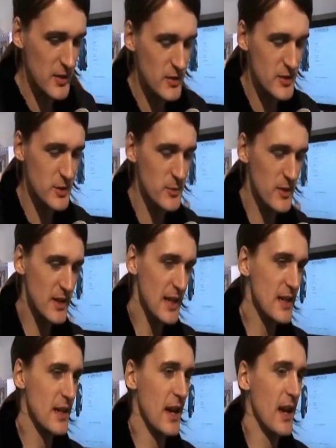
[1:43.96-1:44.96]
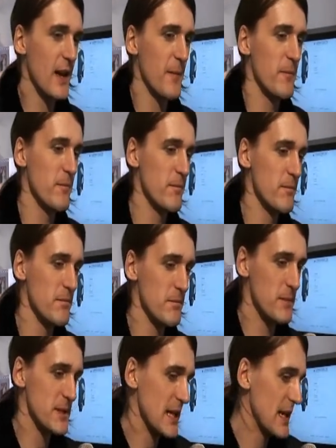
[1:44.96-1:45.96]
Someone like
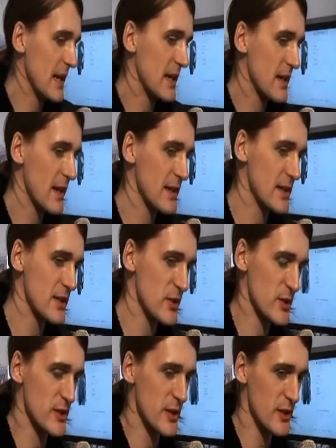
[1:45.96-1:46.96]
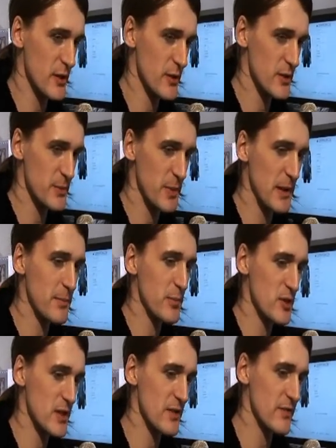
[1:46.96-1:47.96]
say Nick Knight at Show Studio has been
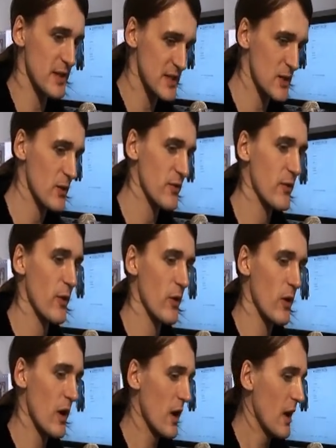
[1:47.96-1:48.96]
pushing video for